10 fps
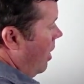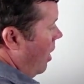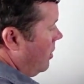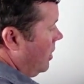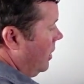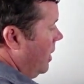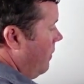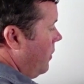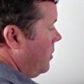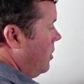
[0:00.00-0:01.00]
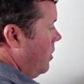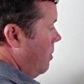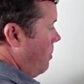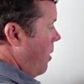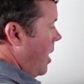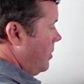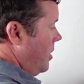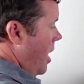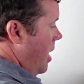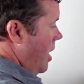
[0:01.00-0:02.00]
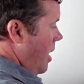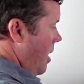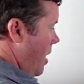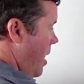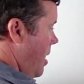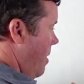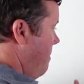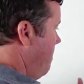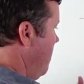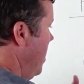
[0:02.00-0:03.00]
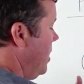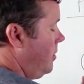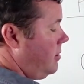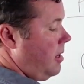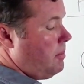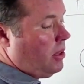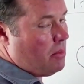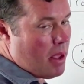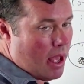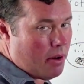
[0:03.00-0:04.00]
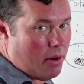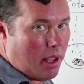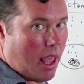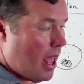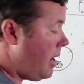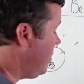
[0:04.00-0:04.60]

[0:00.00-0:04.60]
are delivered to the prostate in a, in a, in a similar manner again